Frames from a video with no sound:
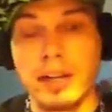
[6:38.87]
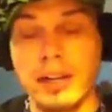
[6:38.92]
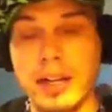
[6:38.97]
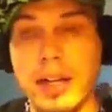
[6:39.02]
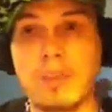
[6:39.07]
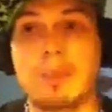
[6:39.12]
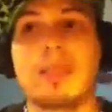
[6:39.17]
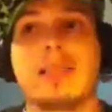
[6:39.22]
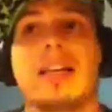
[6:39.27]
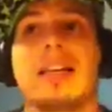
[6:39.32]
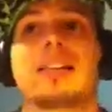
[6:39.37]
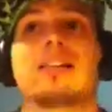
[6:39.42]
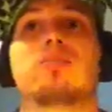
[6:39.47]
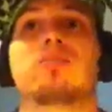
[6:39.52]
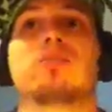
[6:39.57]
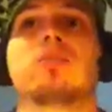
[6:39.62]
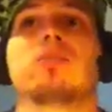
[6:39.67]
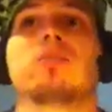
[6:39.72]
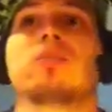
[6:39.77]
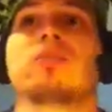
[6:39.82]
And I'd be like,
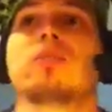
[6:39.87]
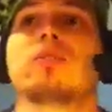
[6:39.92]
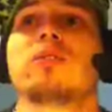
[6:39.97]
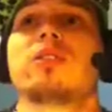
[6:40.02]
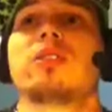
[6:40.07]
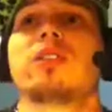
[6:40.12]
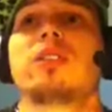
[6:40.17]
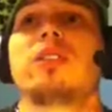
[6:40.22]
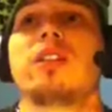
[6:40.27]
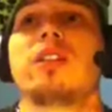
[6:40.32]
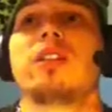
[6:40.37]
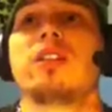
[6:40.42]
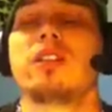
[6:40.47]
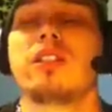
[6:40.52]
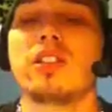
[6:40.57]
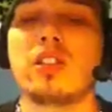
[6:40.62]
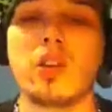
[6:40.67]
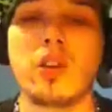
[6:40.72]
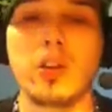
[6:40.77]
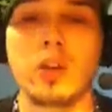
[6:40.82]
shit,
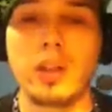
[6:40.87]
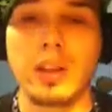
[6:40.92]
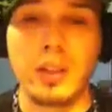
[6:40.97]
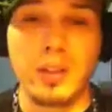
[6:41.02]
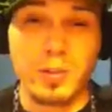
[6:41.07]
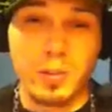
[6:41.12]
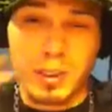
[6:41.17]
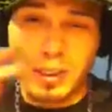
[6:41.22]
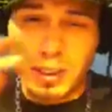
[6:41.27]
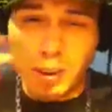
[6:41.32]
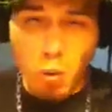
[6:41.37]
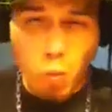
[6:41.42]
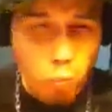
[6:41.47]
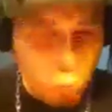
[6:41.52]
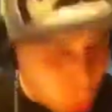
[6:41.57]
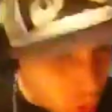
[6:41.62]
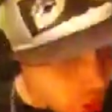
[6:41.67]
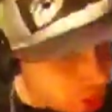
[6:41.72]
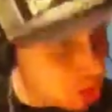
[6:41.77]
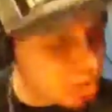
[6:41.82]
and it was the
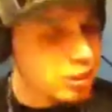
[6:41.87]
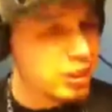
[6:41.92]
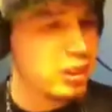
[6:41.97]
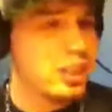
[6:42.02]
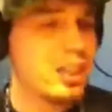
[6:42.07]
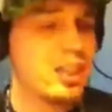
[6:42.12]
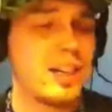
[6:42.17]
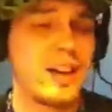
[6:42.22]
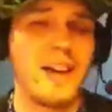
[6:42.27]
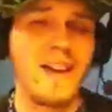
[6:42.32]
worst